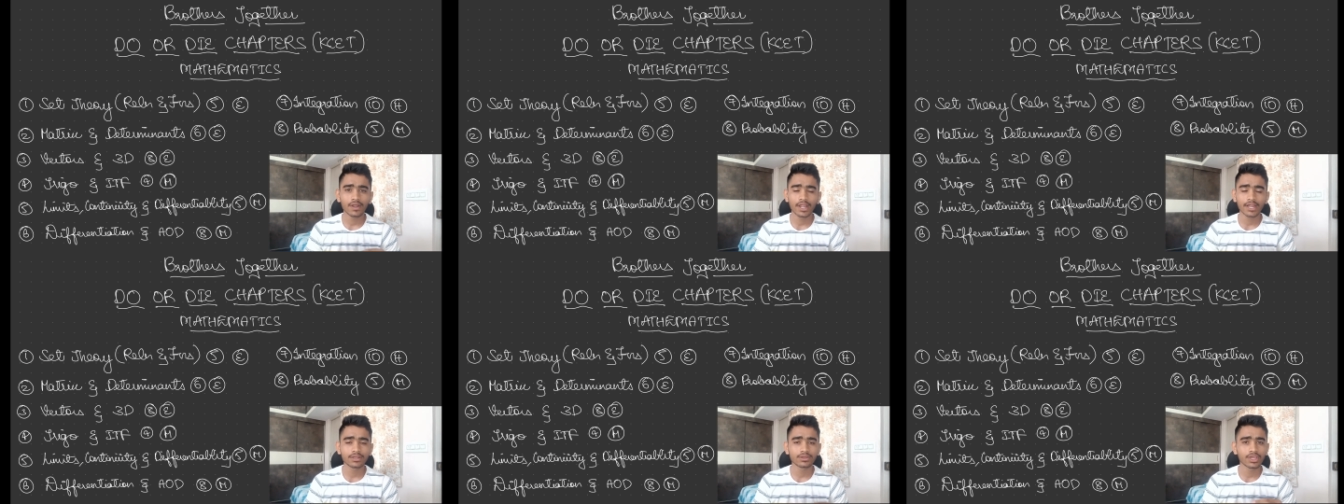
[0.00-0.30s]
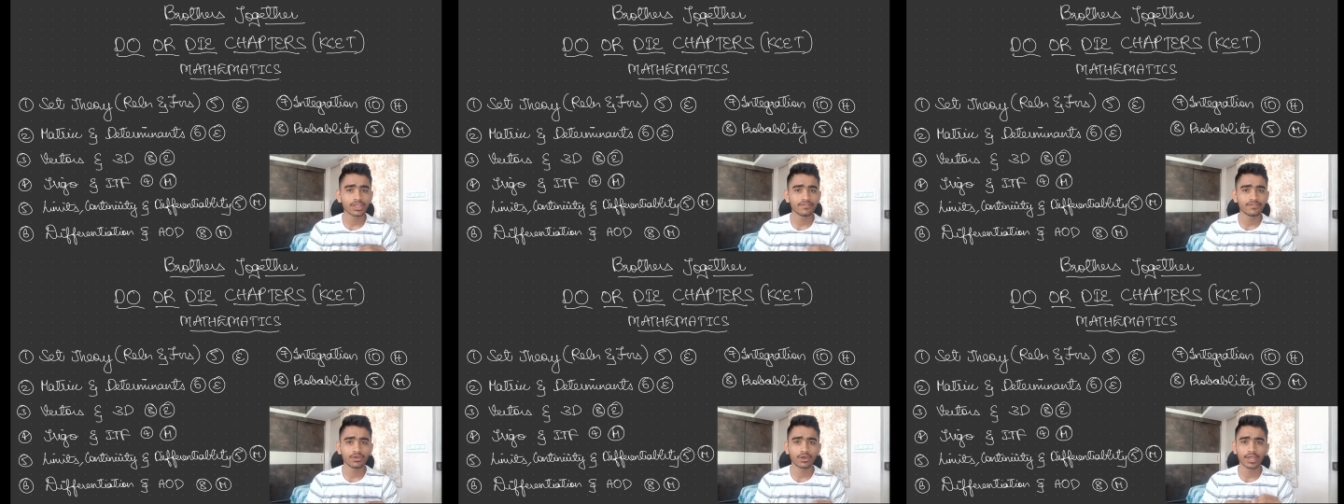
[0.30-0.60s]
like to
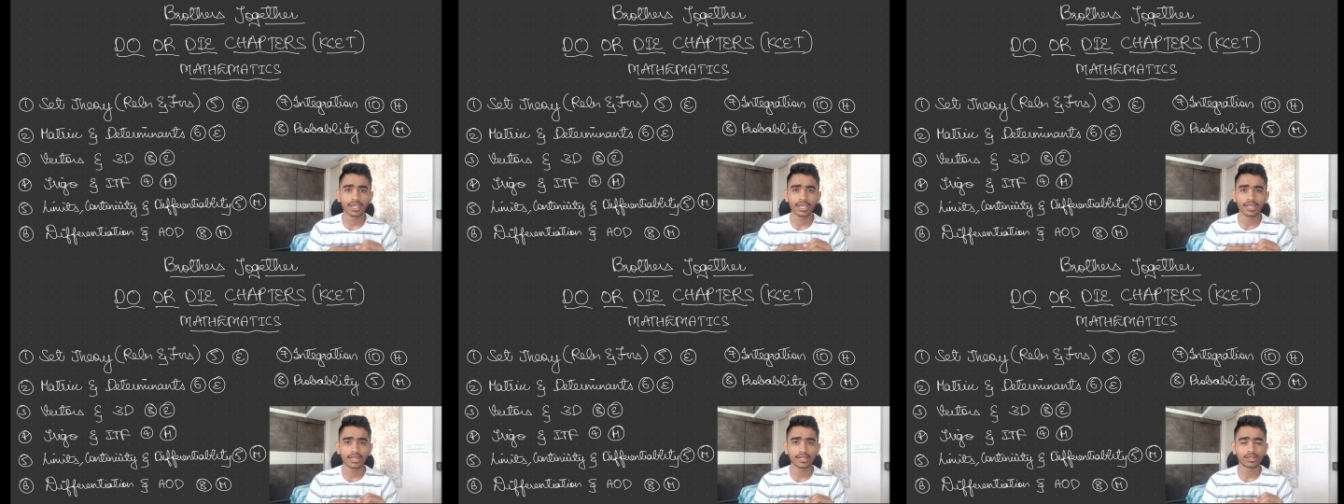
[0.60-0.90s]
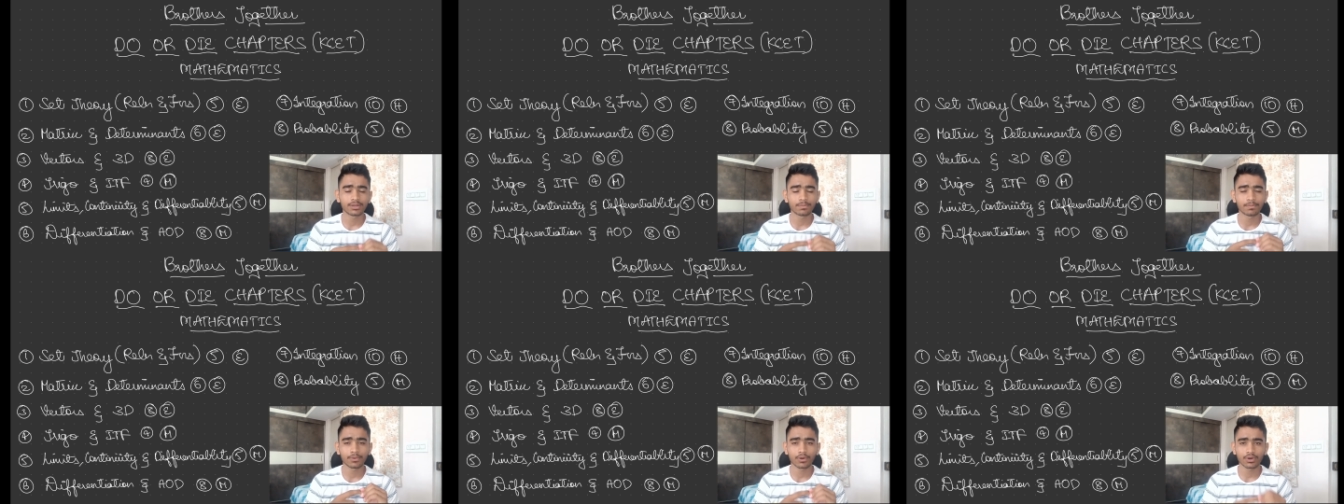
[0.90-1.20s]
give you again a
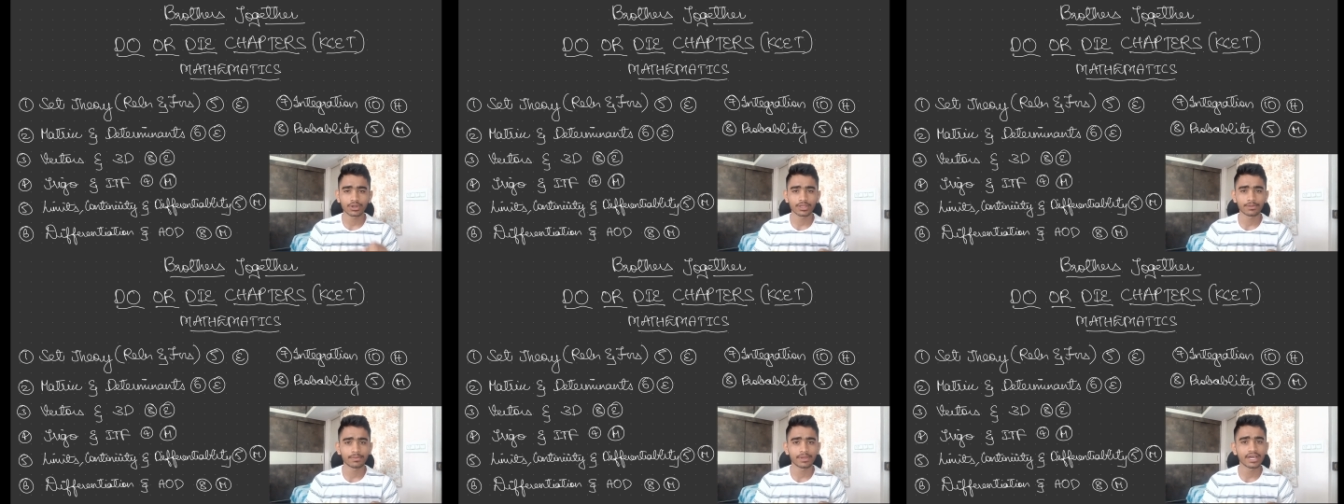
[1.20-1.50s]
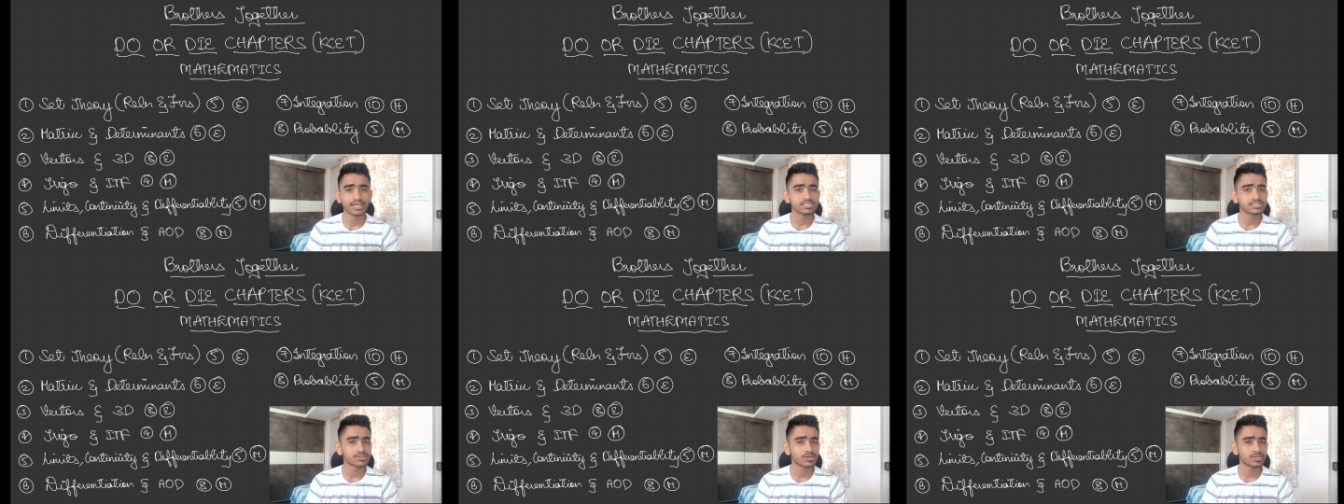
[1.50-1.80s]
pro tip
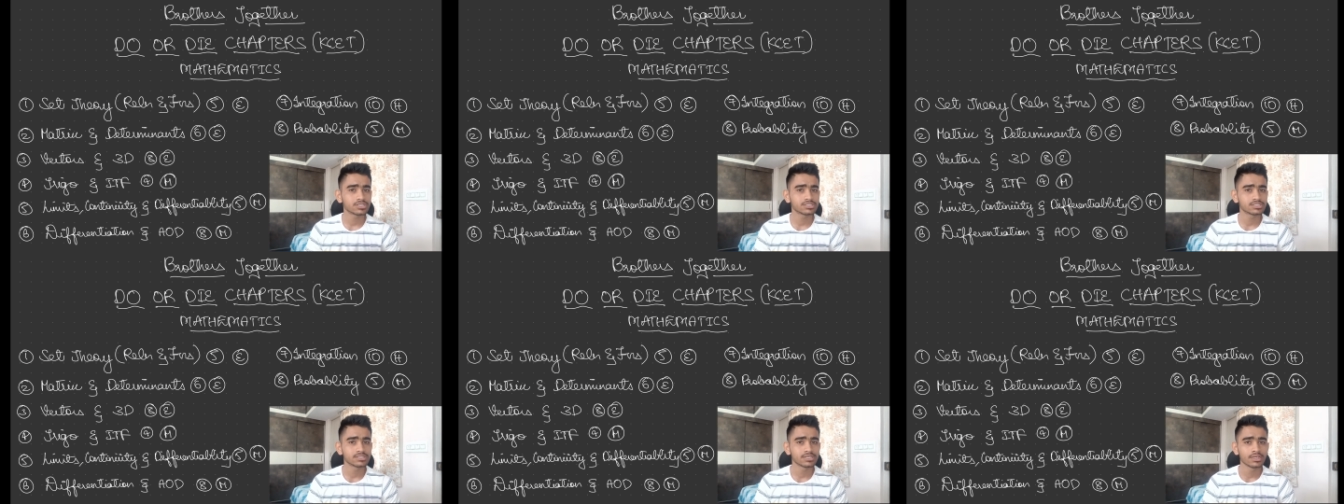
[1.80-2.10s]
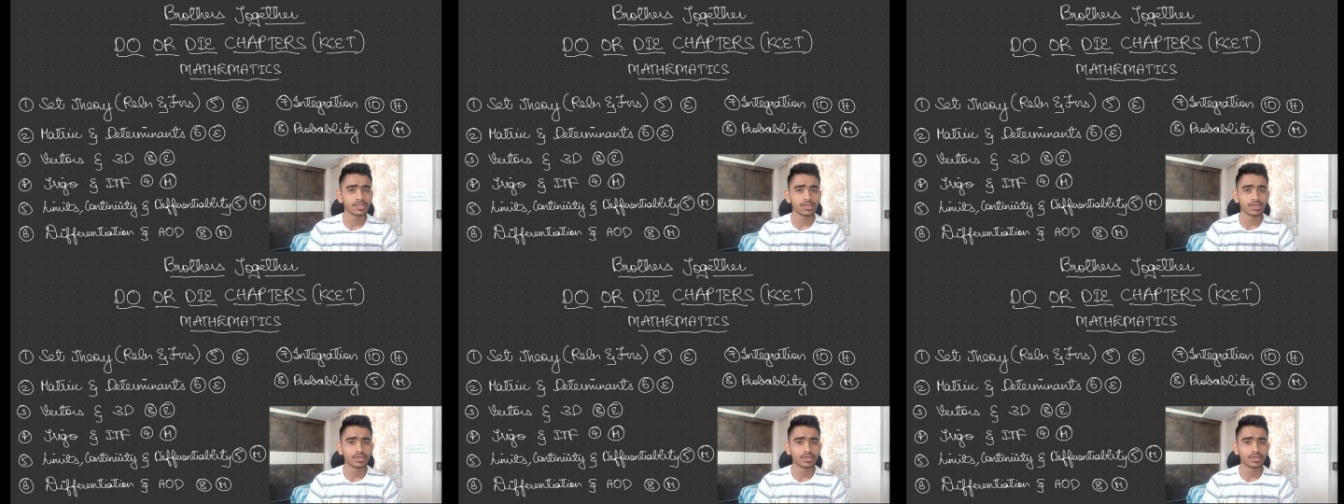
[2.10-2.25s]
guys because